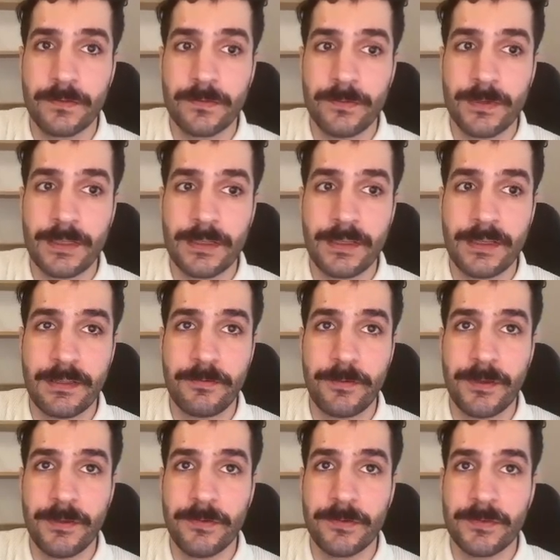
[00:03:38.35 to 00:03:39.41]
With that,
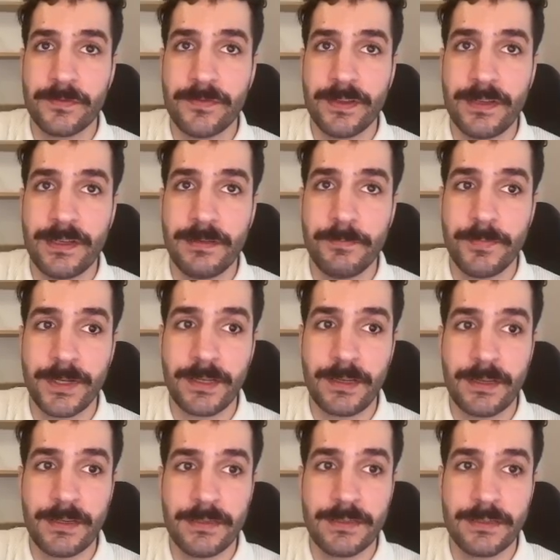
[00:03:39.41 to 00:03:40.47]
we use FEDn
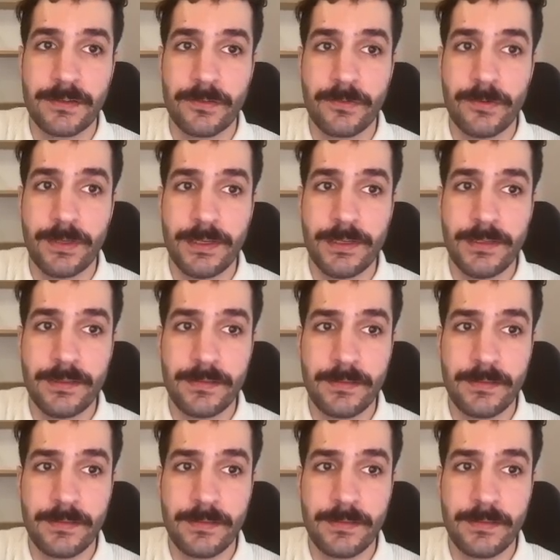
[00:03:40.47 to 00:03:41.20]
package create.